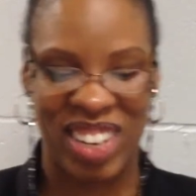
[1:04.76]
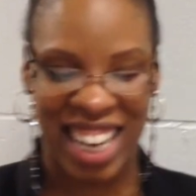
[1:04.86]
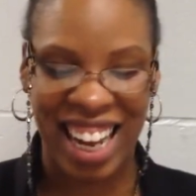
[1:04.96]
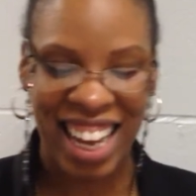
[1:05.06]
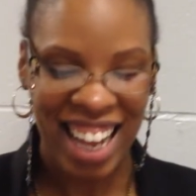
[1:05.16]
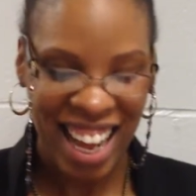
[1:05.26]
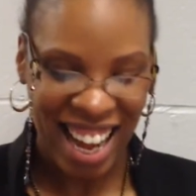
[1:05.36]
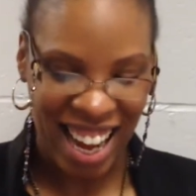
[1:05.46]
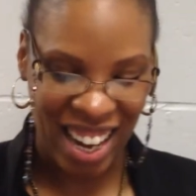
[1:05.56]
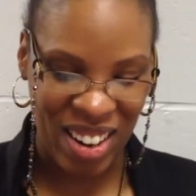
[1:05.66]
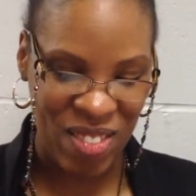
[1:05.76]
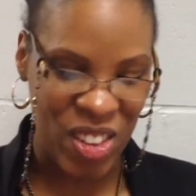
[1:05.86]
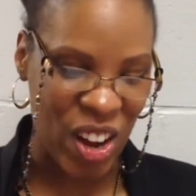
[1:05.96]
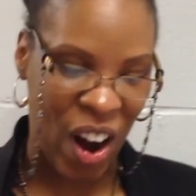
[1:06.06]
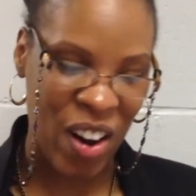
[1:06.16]
But um,
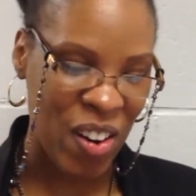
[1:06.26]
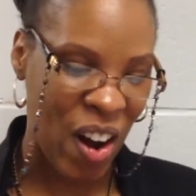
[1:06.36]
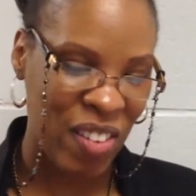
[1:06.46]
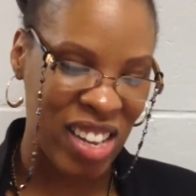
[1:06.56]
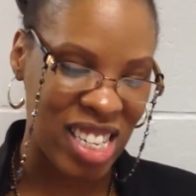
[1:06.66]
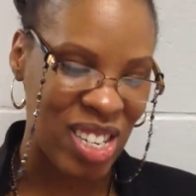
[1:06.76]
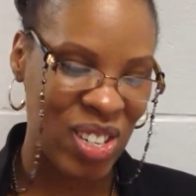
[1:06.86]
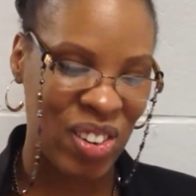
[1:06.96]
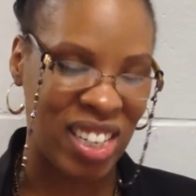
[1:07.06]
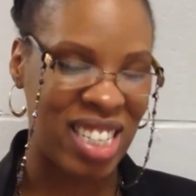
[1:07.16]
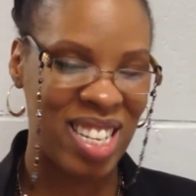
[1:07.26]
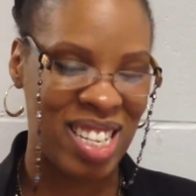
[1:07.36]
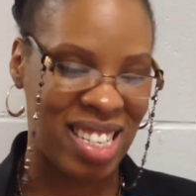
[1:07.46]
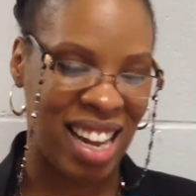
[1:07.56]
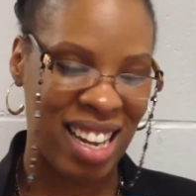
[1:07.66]
our our message going into
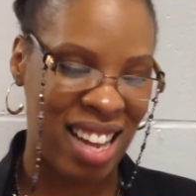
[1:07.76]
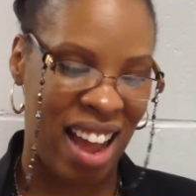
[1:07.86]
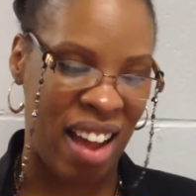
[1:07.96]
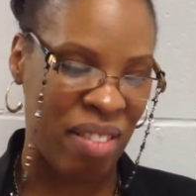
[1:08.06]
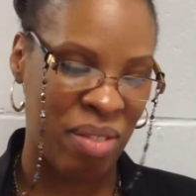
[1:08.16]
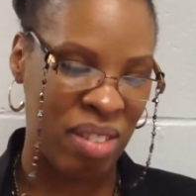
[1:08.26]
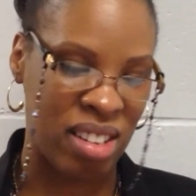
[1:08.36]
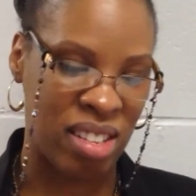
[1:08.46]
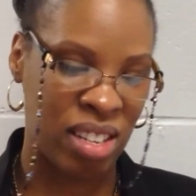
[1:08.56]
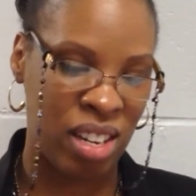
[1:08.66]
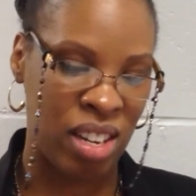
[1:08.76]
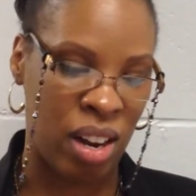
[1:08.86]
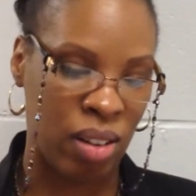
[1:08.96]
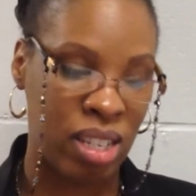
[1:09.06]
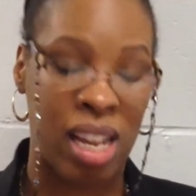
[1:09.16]
the second half was you
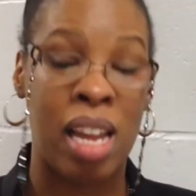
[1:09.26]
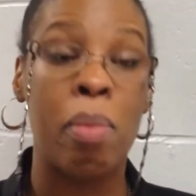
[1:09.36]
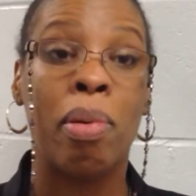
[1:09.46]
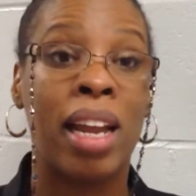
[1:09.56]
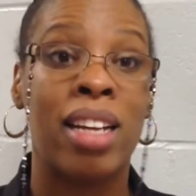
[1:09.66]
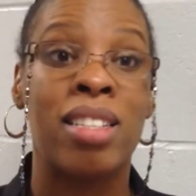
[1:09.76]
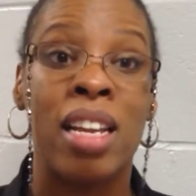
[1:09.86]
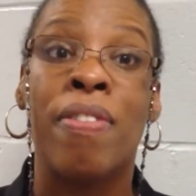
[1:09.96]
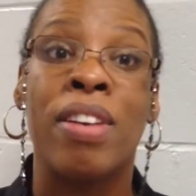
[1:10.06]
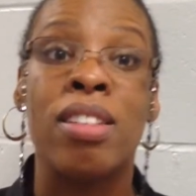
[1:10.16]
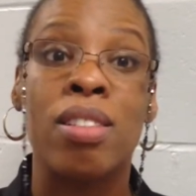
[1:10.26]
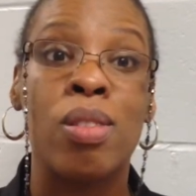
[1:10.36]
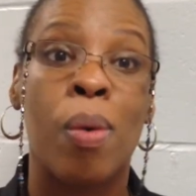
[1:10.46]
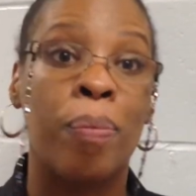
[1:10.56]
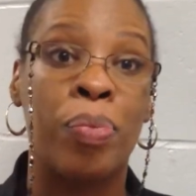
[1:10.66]
know to keep playing
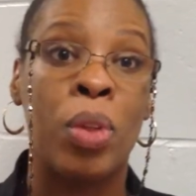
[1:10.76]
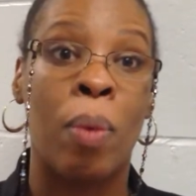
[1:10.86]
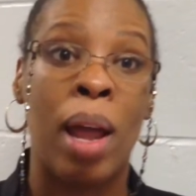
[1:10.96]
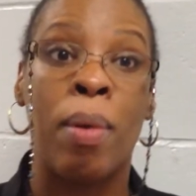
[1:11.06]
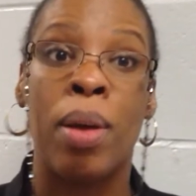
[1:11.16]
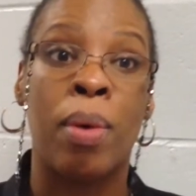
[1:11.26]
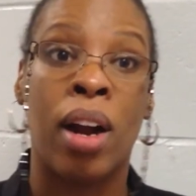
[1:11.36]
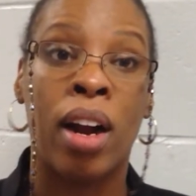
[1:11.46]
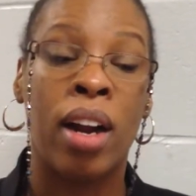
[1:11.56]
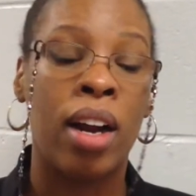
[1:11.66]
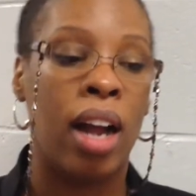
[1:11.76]
defense the way we were.